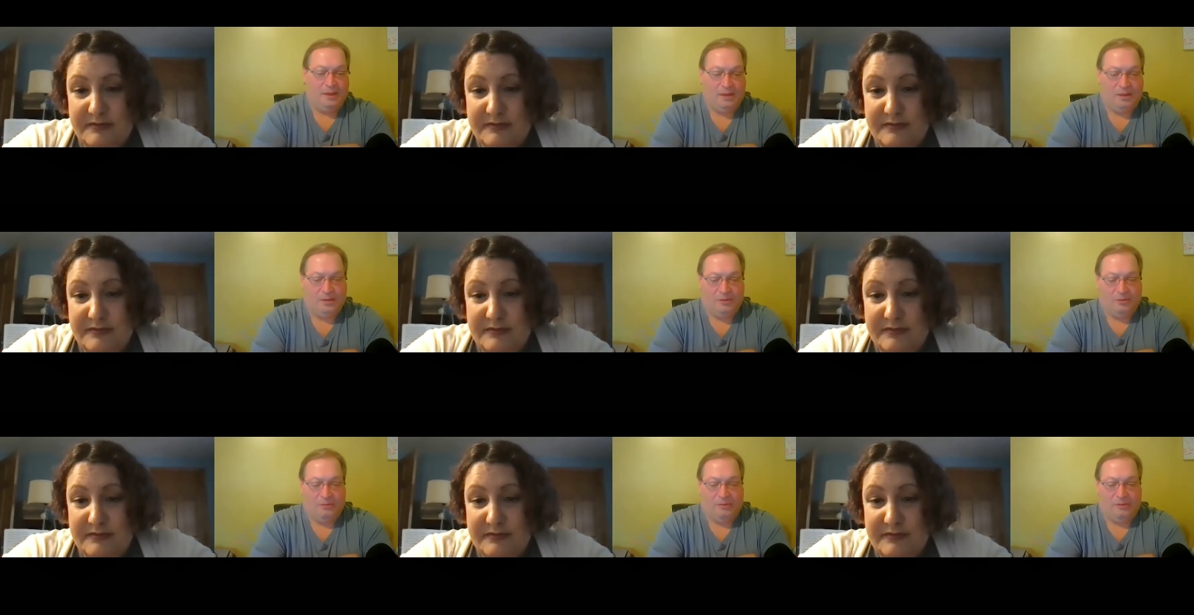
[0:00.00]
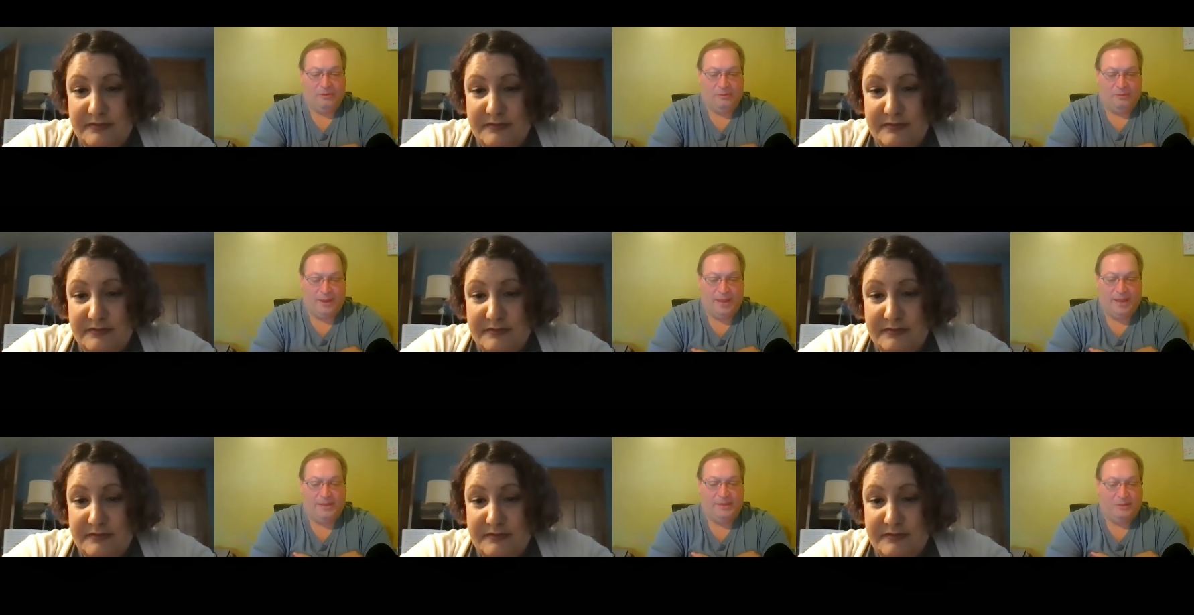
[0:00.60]
Speaker 1: you're you're
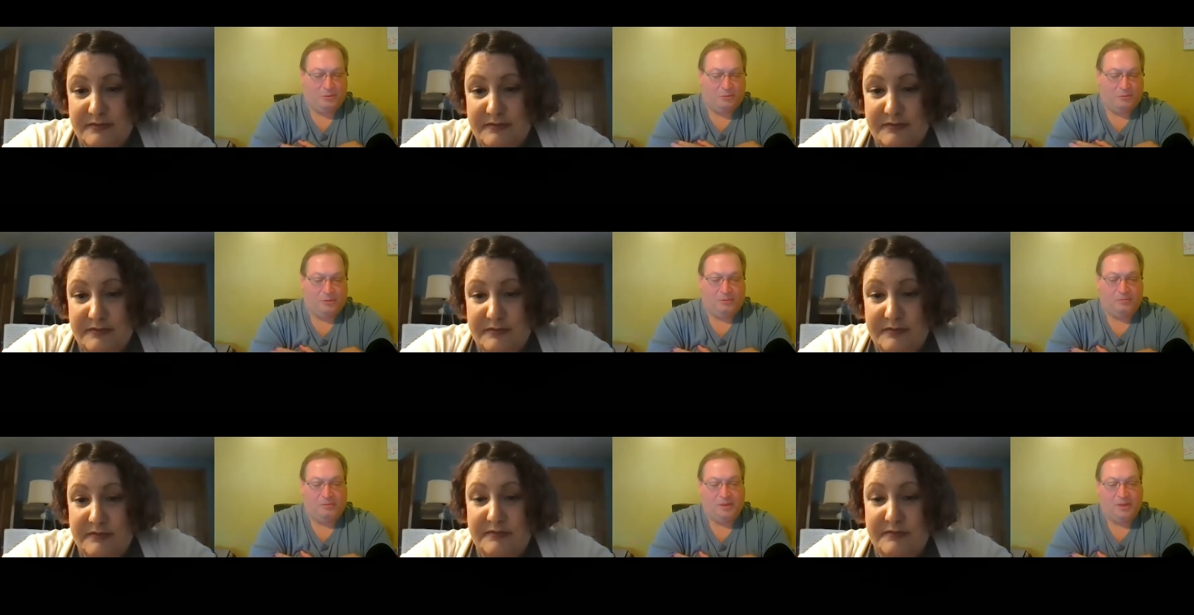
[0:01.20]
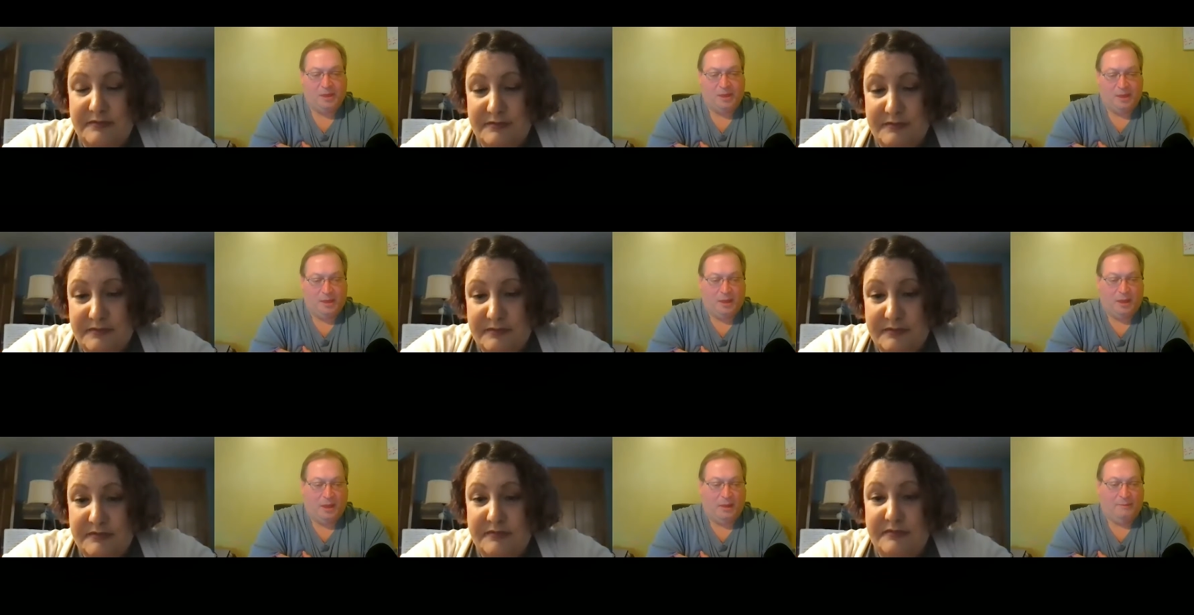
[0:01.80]
hitting the doors.
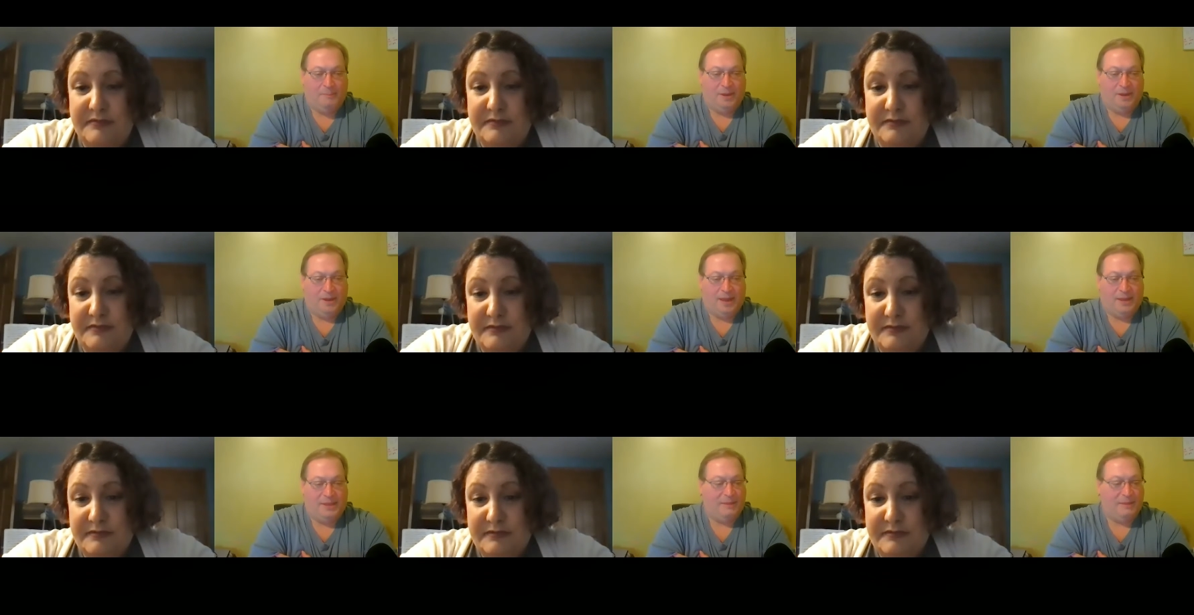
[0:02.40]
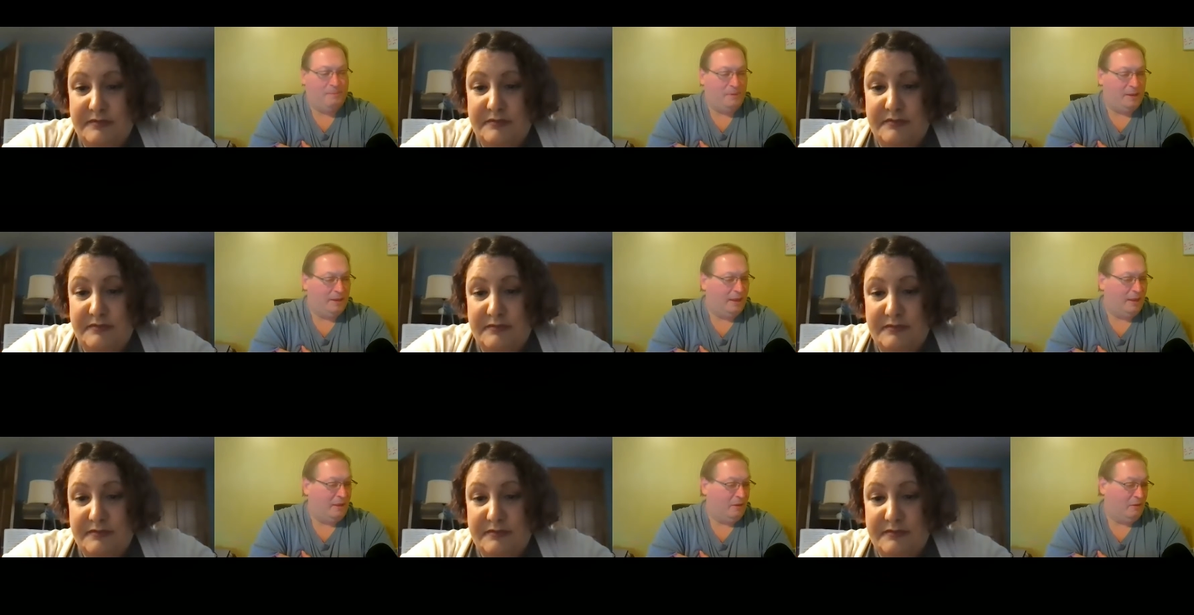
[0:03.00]
Uh, but I think a
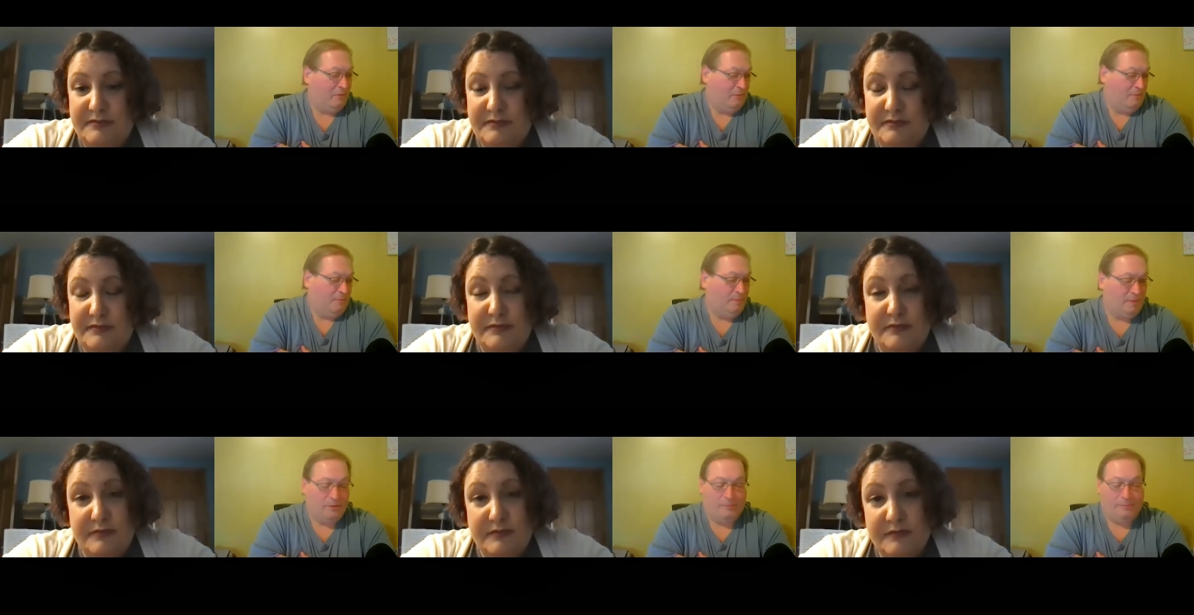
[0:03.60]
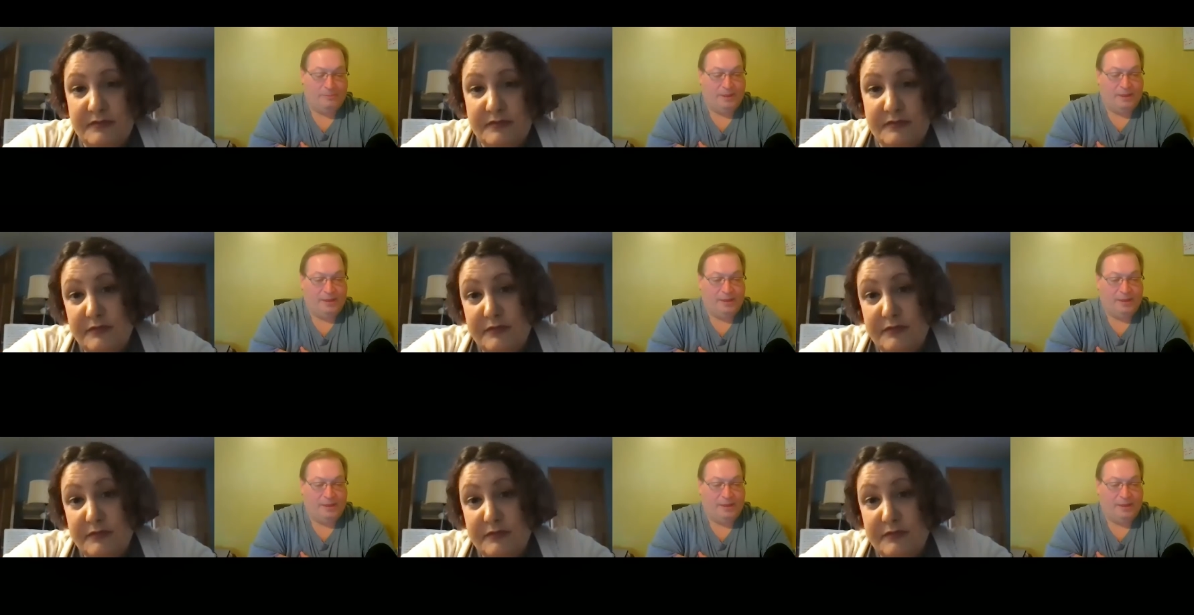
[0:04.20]
lot, you know, there'll be a